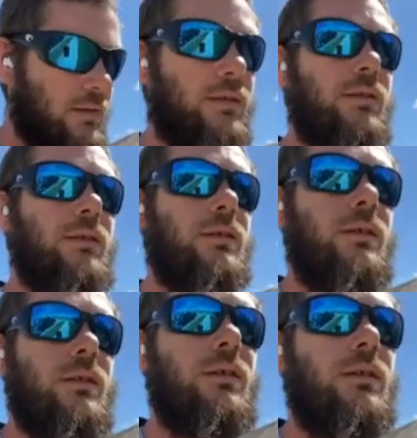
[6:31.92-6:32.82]

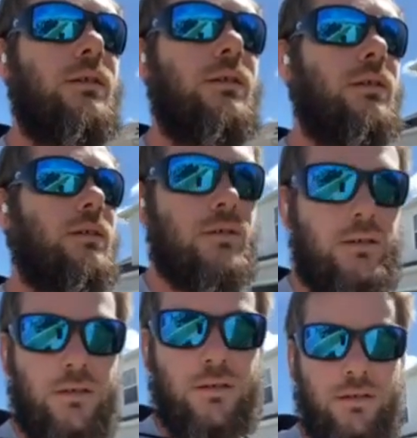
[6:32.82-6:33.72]

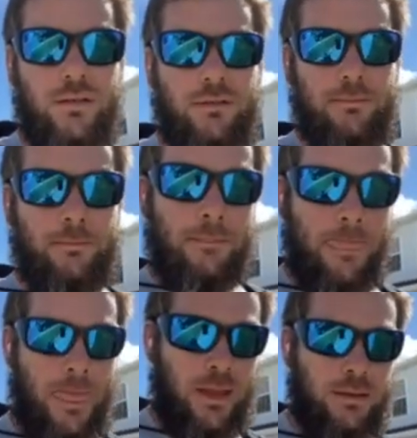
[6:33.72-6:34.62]

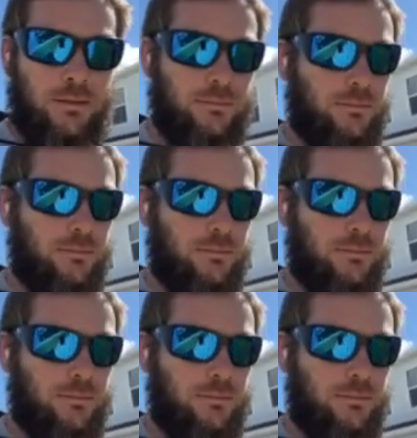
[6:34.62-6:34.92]
The person shown says nothing.